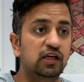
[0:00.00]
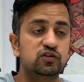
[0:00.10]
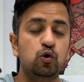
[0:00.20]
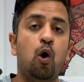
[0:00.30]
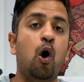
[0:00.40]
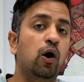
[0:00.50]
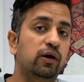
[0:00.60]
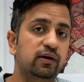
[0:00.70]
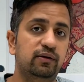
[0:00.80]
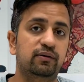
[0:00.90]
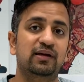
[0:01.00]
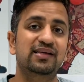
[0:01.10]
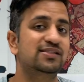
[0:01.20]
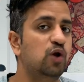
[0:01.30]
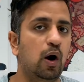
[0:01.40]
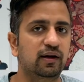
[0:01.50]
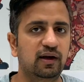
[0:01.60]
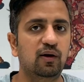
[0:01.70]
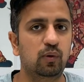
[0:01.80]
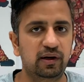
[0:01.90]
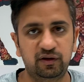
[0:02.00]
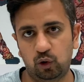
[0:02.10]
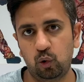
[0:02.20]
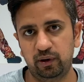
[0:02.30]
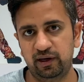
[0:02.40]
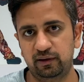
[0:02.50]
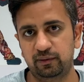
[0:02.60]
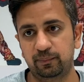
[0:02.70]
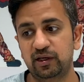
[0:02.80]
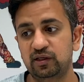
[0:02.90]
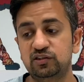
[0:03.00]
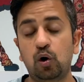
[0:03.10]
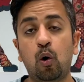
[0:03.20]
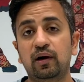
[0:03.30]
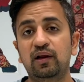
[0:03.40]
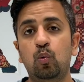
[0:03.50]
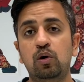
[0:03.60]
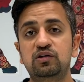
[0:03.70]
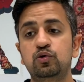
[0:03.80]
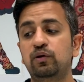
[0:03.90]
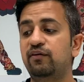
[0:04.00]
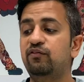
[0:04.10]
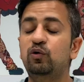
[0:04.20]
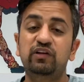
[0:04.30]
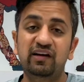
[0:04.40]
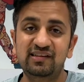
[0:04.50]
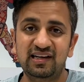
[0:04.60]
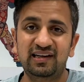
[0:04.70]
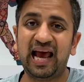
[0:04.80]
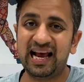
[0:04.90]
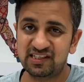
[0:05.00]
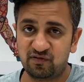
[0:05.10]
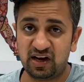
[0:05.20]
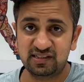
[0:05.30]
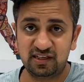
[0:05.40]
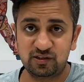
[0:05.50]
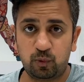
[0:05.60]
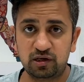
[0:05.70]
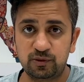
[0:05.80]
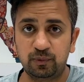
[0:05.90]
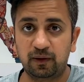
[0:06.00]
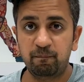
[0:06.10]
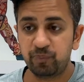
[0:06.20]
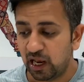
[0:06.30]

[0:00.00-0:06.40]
So order is not governed over here because Oracle wants to give you the result as fast as possible.